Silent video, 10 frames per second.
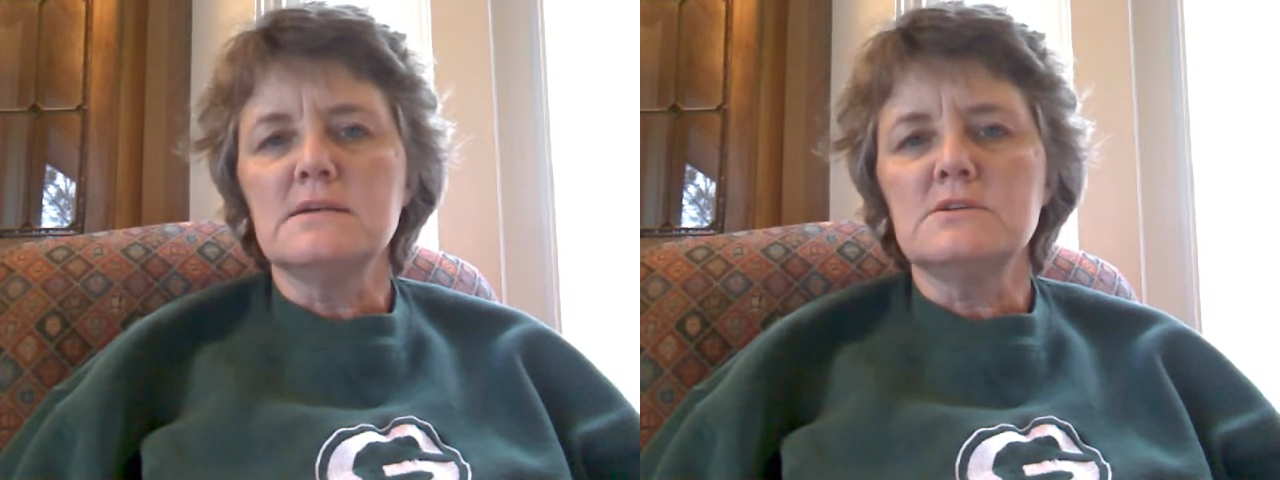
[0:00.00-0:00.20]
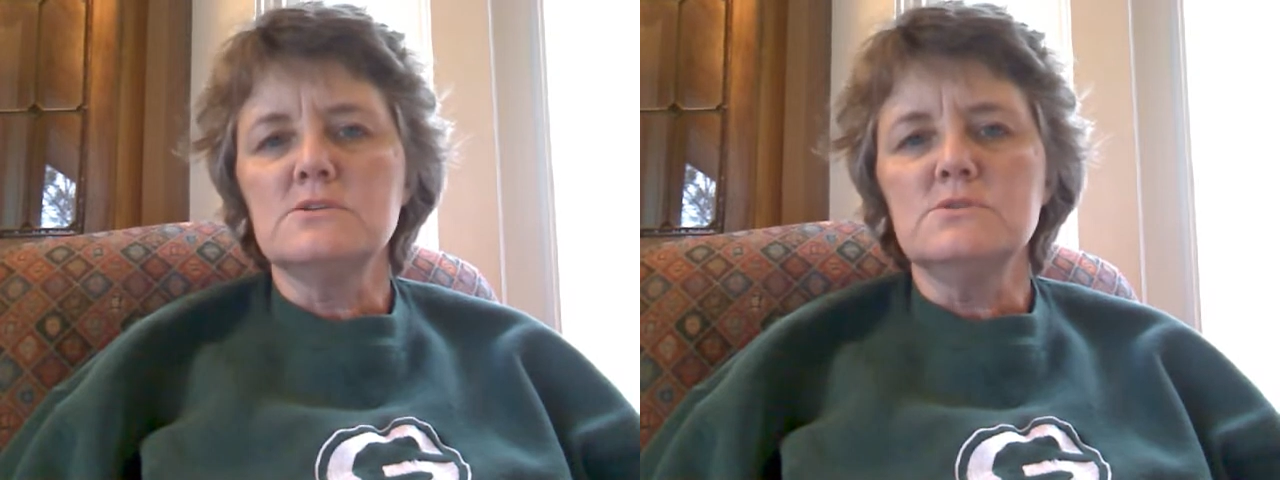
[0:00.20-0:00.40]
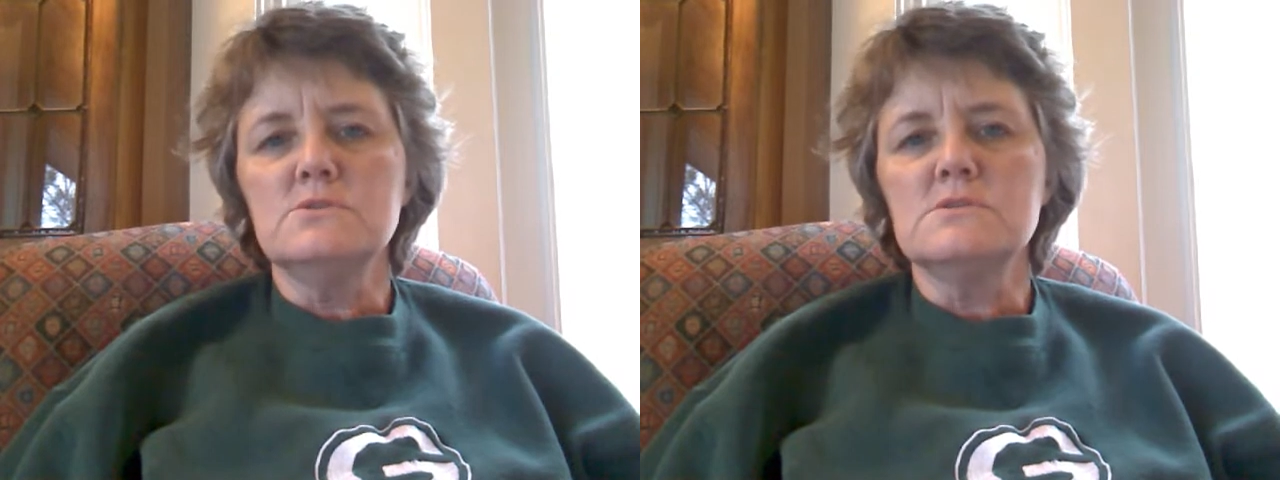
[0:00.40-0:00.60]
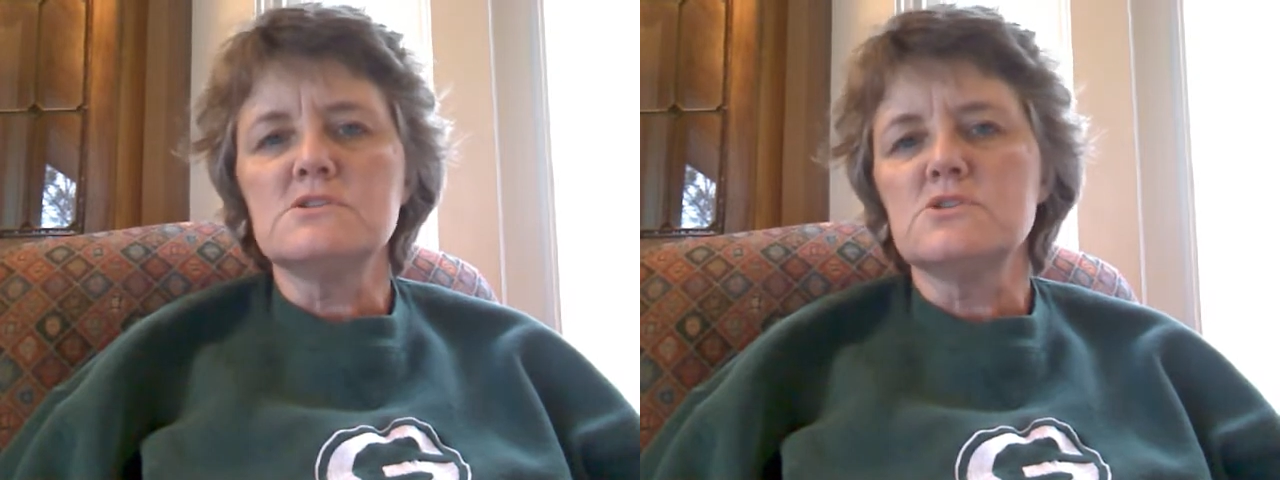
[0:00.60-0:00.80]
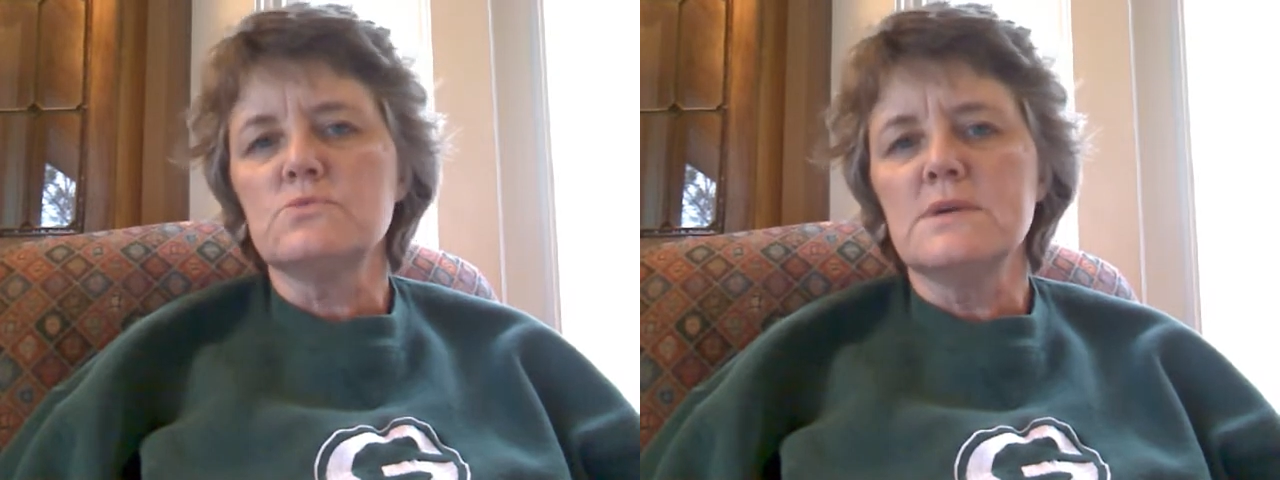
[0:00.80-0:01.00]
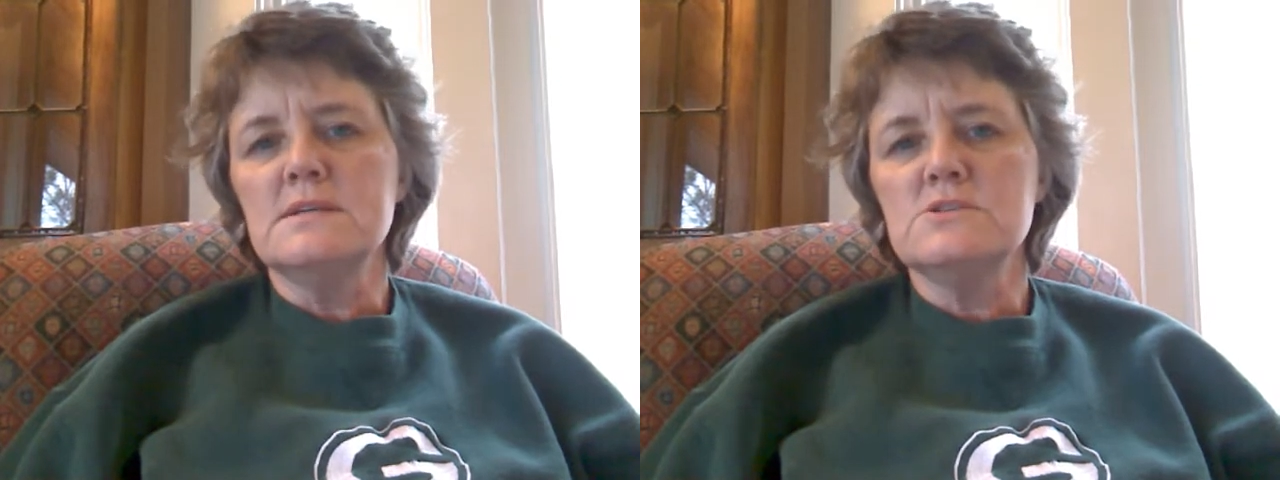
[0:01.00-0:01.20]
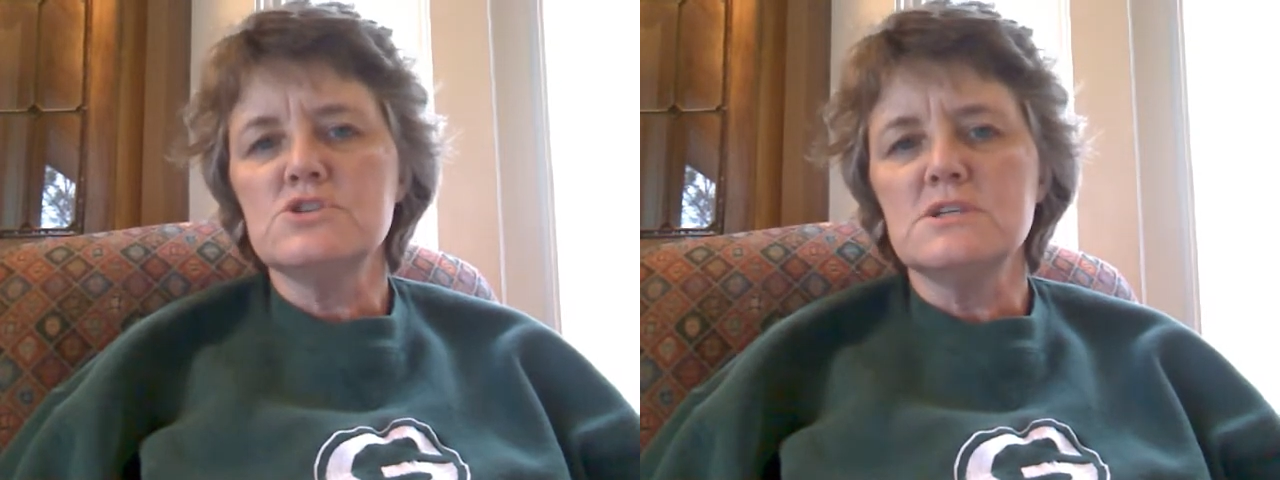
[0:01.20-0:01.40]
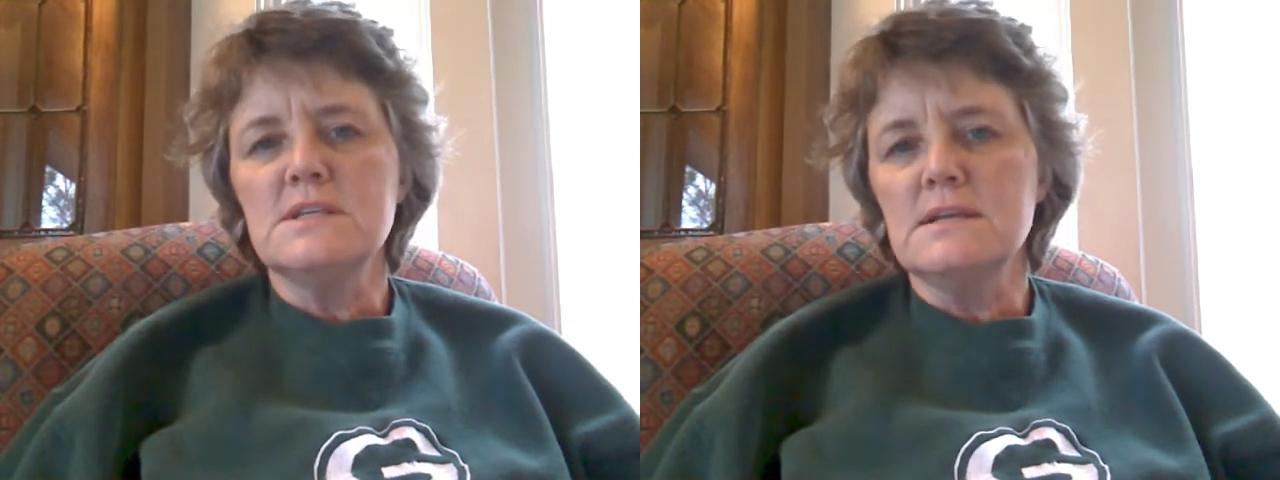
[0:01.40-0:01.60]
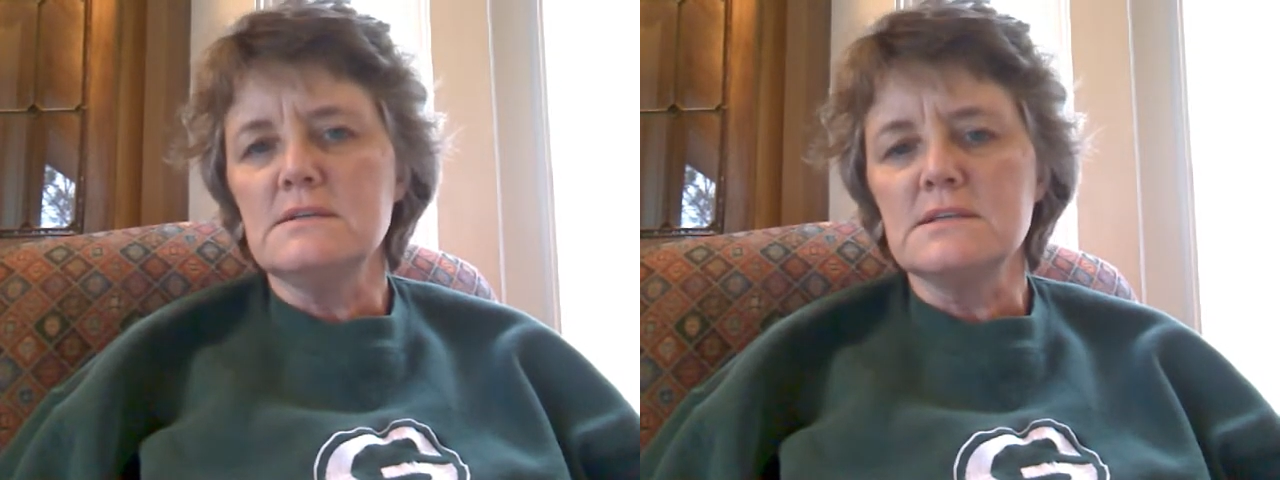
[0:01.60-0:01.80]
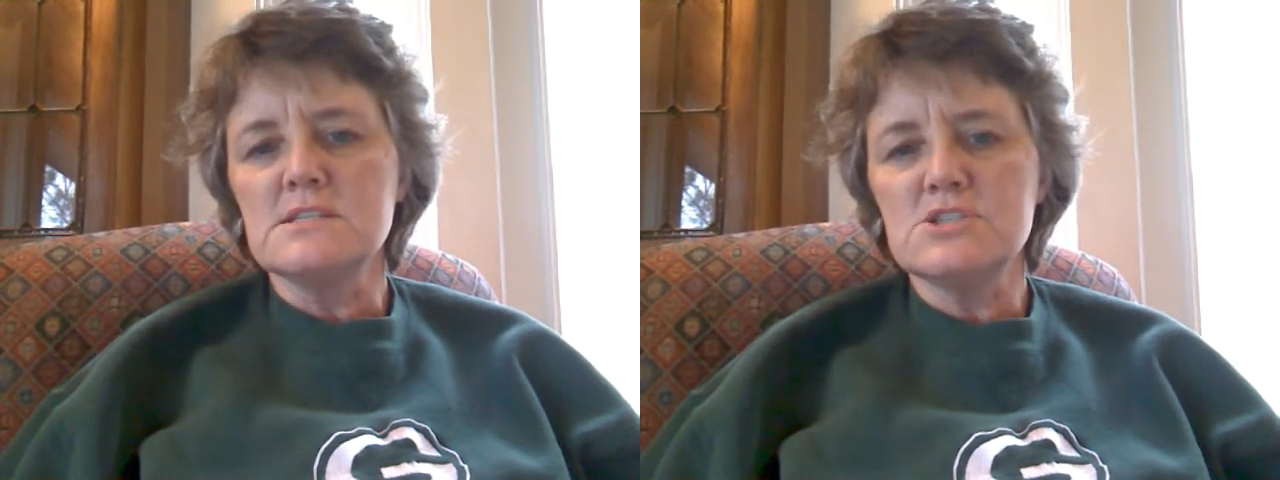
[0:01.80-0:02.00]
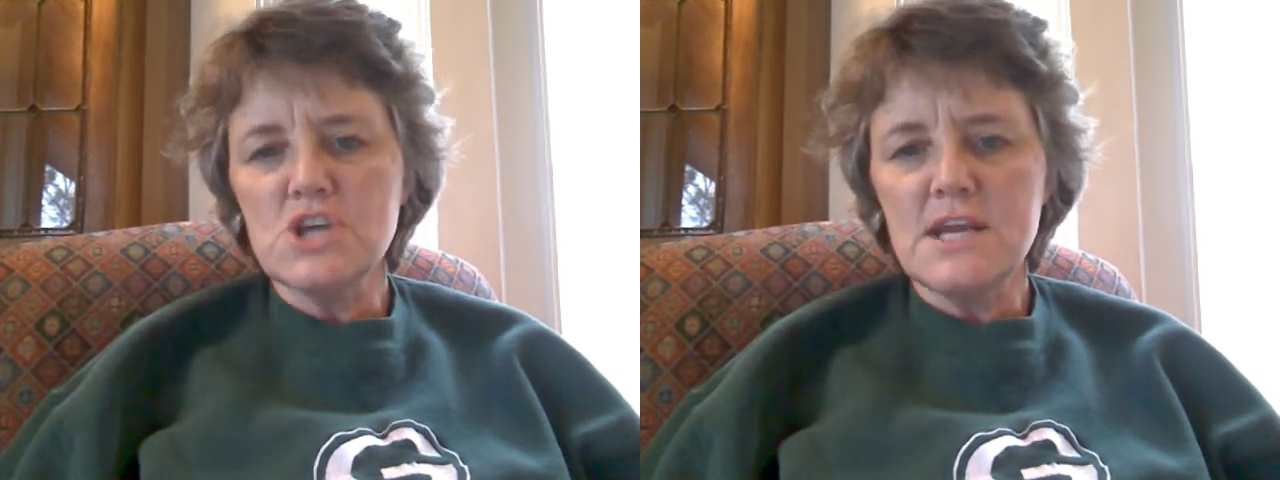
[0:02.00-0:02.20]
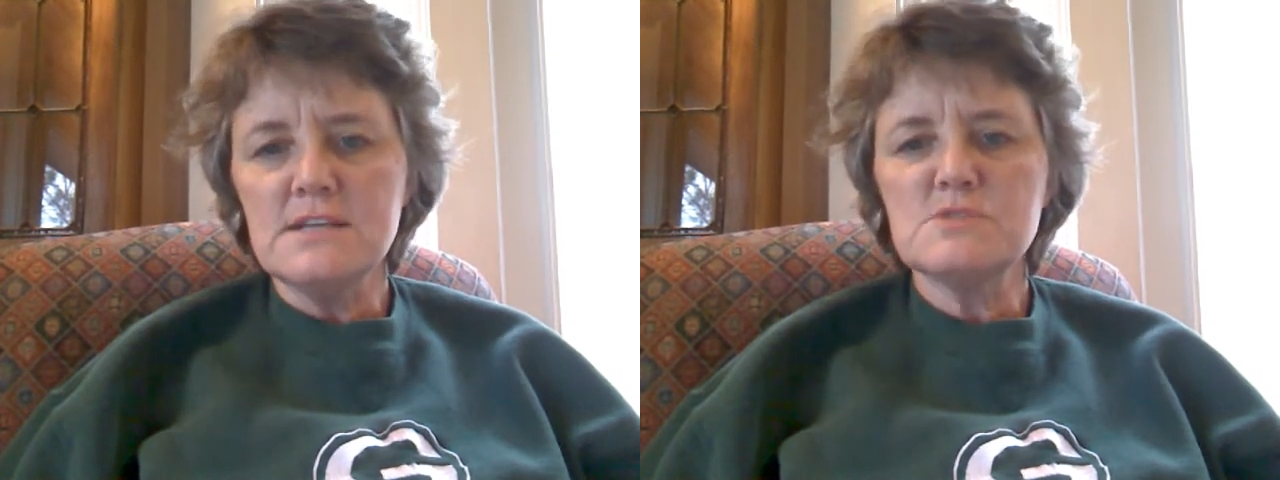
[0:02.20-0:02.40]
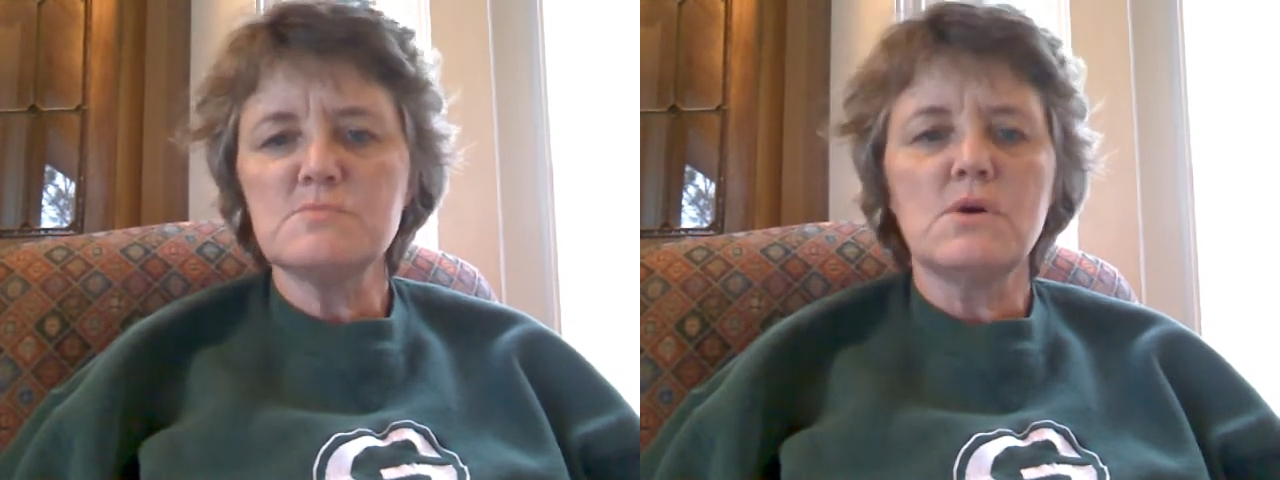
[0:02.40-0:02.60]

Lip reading: include syringe and needle exchange